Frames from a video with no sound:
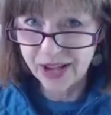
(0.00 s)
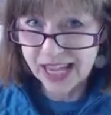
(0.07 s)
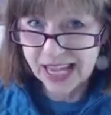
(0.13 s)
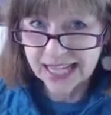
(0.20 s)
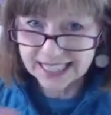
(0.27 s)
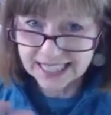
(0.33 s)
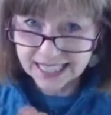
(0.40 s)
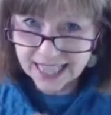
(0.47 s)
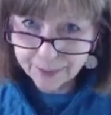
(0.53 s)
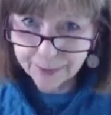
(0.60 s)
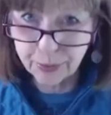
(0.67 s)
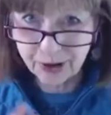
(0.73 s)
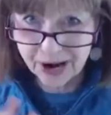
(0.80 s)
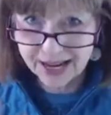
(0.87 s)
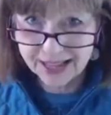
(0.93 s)
you can't
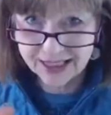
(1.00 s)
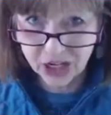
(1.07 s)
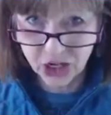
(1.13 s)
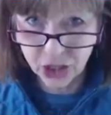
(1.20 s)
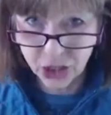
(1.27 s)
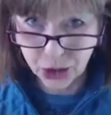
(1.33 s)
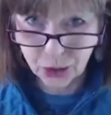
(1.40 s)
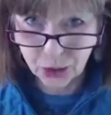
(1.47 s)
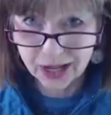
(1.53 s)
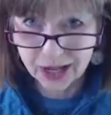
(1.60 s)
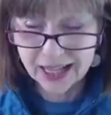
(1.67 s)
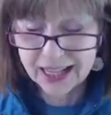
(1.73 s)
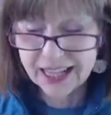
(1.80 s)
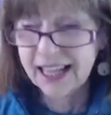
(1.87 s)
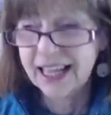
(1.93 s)
separate the two.
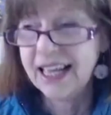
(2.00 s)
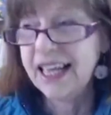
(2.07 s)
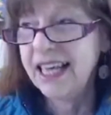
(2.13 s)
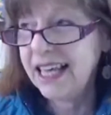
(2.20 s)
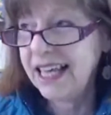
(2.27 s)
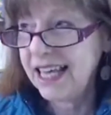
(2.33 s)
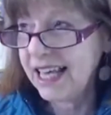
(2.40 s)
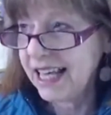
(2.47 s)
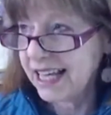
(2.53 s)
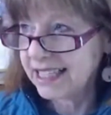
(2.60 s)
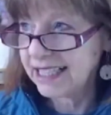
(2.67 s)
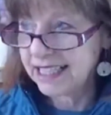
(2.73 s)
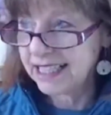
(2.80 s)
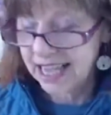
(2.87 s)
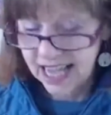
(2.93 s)
He
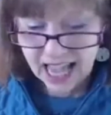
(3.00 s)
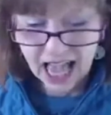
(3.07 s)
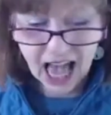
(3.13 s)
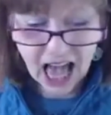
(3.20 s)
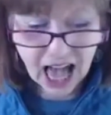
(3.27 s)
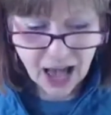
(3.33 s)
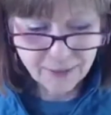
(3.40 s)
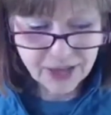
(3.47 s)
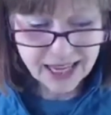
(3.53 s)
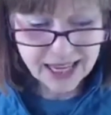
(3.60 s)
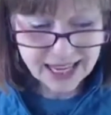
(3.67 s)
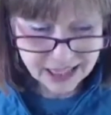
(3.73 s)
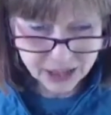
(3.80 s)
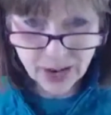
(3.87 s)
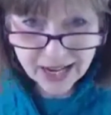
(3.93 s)
is. Um,
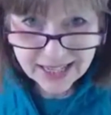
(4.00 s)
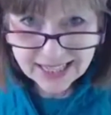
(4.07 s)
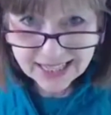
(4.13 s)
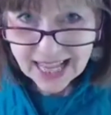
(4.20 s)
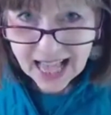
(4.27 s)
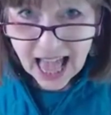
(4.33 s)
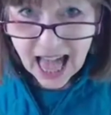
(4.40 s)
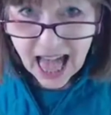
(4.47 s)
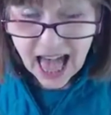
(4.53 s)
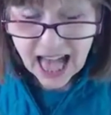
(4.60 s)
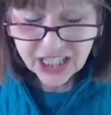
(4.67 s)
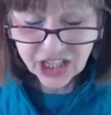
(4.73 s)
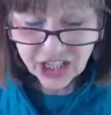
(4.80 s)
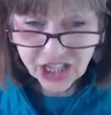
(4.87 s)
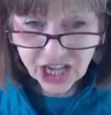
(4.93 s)
he that's why he says
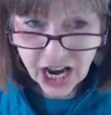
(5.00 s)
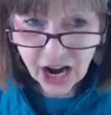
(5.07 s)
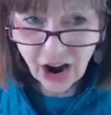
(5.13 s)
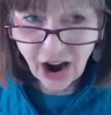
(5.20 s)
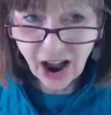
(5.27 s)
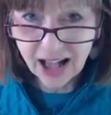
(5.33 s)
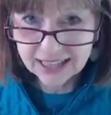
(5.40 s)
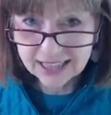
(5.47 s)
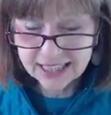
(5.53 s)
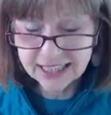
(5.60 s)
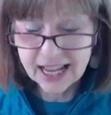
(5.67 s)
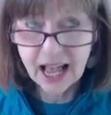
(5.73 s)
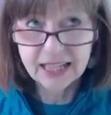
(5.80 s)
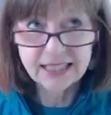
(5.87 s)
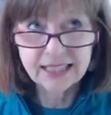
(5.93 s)
Asher,
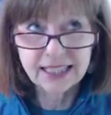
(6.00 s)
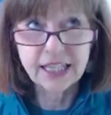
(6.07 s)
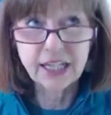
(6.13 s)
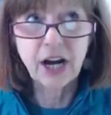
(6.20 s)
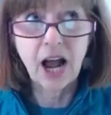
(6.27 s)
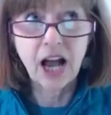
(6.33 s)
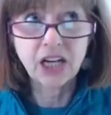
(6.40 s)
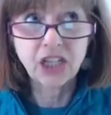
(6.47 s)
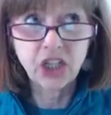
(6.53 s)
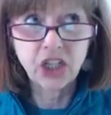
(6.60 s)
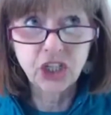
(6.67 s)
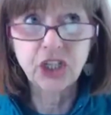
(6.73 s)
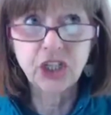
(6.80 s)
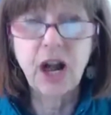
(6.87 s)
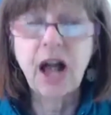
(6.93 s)
Asher, Asher,
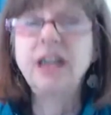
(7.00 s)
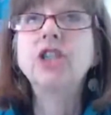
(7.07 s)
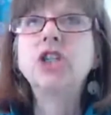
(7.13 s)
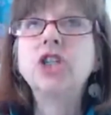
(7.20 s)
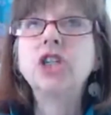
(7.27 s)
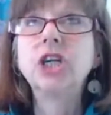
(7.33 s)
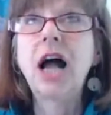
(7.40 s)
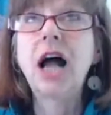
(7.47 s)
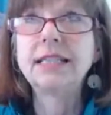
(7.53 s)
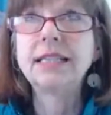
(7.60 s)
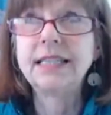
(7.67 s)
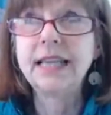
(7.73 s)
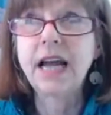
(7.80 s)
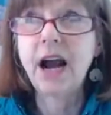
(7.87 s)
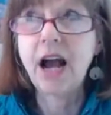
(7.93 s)
Asher,
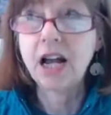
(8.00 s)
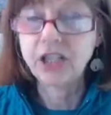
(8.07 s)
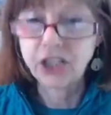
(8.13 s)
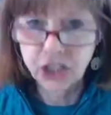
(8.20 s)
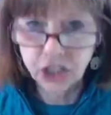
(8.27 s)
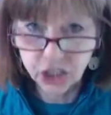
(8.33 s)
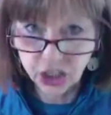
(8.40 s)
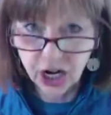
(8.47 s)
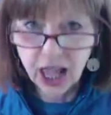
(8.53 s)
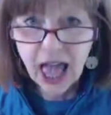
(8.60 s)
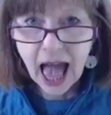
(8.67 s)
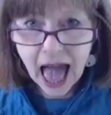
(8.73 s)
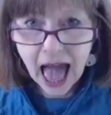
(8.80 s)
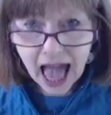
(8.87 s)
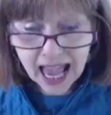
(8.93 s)
Asher, Asher.
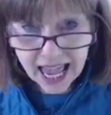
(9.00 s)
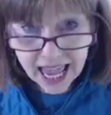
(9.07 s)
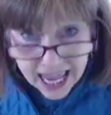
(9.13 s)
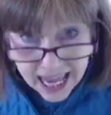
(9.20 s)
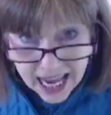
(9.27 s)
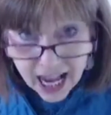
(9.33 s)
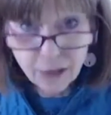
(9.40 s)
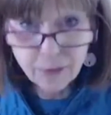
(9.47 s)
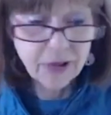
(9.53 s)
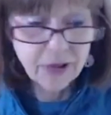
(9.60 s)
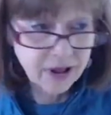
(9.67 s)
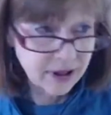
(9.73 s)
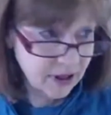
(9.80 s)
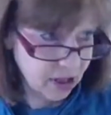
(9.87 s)
I am